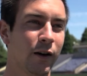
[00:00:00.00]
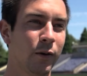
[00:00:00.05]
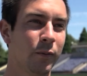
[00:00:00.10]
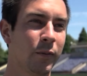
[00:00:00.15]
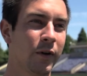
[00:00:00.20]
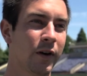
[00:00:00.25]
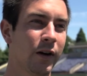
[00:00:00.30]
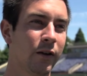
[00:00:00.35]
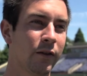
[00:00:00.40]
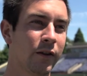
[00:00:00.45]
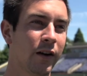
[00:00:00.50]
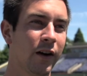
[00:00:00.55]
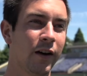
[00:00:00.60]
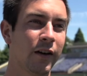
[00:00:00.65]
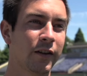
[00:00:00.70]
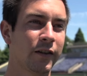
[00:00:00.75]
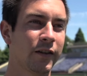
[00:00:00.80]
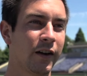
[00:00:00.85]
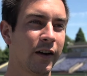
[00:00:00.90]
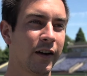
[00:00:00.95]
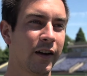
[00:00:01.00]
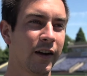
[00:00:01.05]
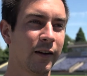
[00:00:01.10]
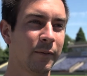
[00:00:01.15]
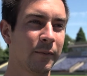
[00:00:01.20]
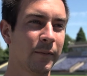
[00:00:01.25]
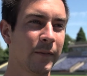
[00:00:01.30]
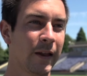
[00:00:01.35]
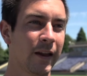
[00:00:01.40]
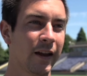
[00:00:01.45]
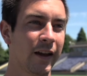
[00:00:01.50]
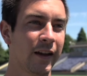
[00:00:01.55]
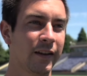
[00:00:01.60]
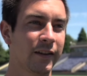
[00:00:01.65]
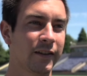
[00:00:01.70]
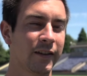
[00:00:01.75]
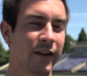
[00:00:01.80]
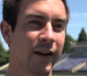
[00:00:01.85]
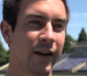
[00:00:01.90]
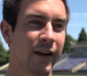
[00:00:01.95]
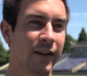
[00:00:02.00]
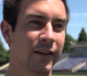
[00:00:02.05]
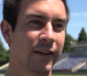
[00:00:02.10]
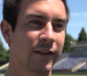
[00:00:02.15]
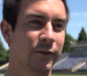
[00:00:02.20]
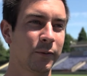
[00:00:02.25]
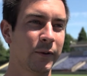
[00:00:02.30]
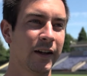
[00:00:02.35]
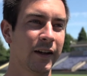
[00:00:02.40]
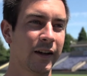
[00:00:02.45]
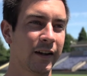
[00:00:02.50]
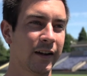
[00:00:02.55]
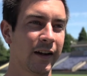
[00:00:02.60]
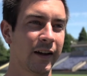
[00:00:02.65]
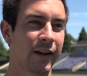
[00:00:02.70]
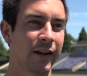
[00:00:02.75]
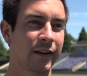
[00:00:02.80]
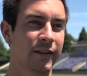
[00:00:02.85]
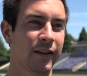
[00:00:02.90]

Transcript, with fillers: homegrown all-star game is this week, and I got